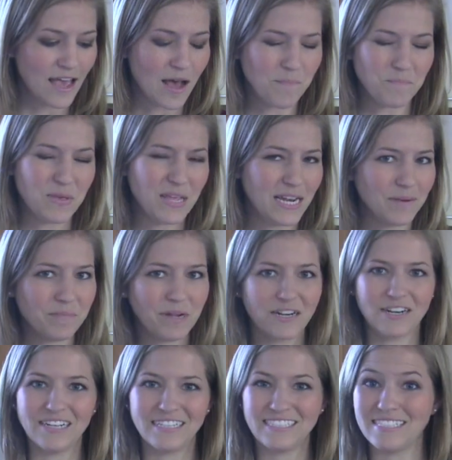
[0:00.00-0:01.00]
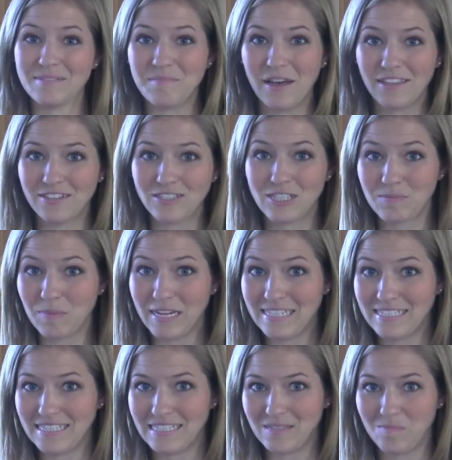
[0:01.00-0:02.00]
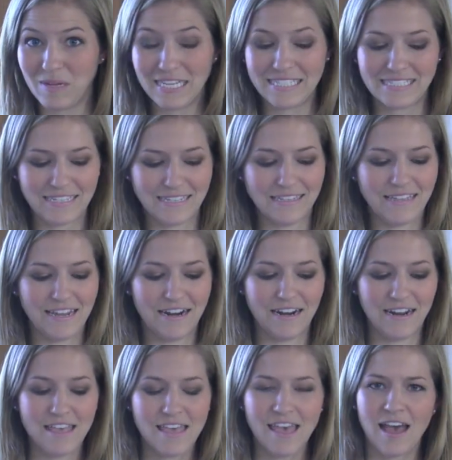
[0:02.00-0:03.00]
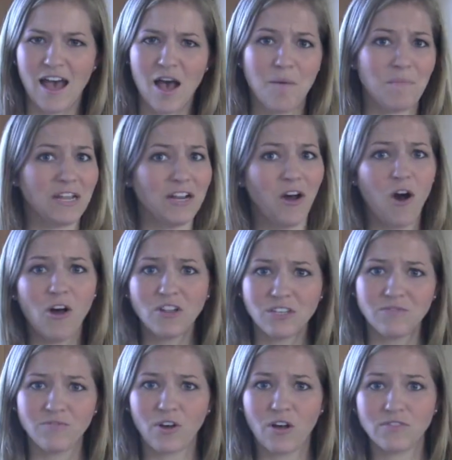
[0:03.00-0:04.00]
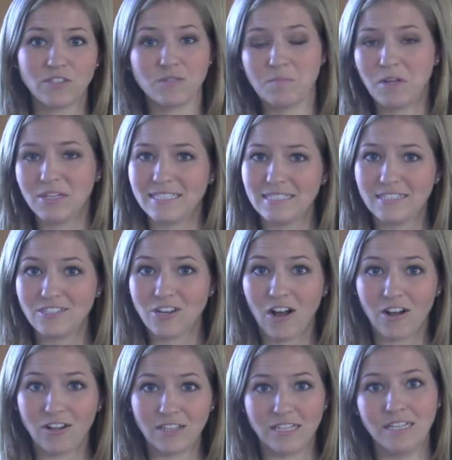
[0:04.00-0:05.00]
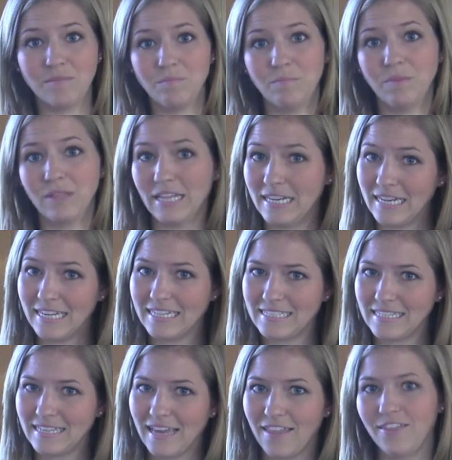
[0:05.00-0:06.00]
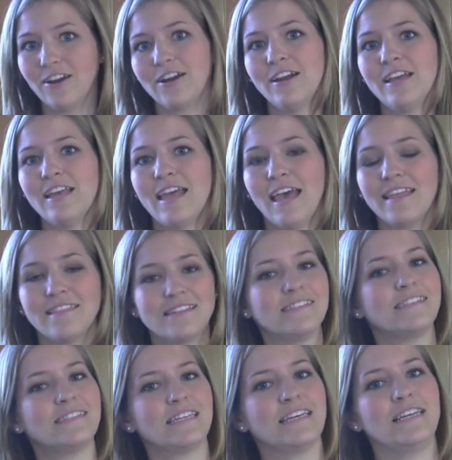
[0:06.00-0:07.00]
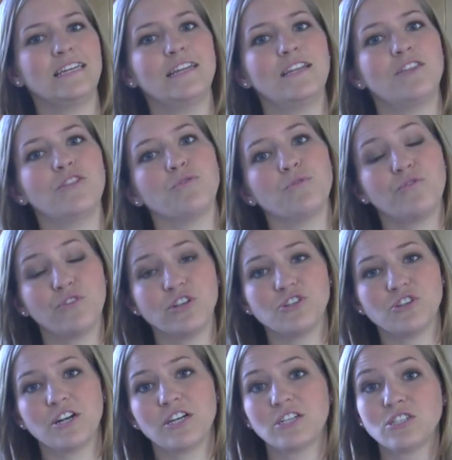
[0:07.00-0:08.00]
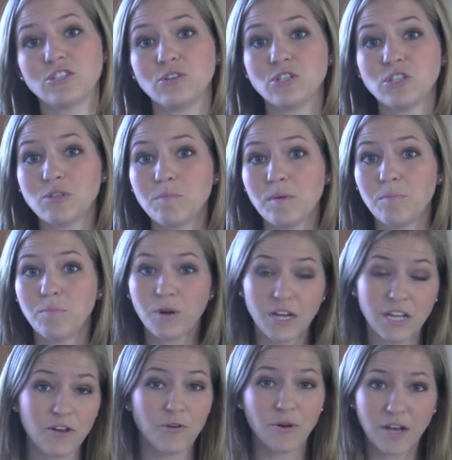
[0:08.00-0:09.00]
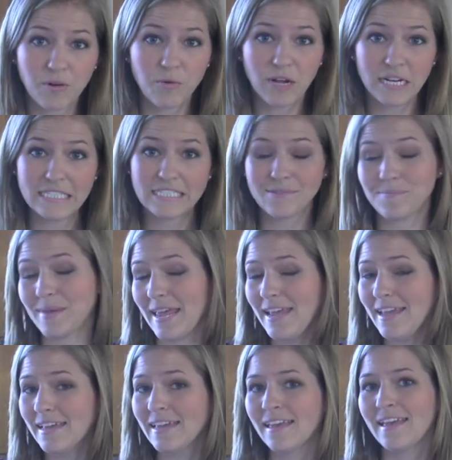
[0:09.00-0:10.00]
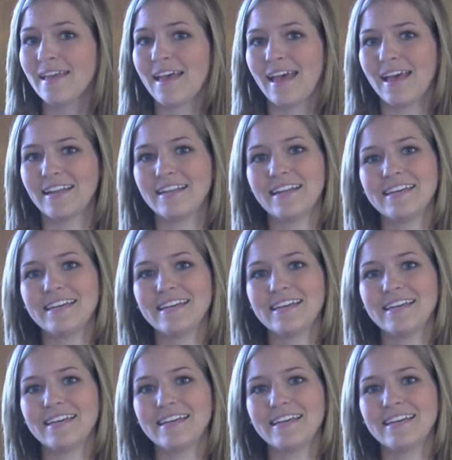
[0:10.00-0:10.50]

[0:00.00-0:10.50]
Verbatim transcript: um, peanut butter, and some other spices mixed in there. Um, and all it involves is melting the chocolate, blending it together, and then sticking it in the refrigerator. So it should be a pretty quick one to make and a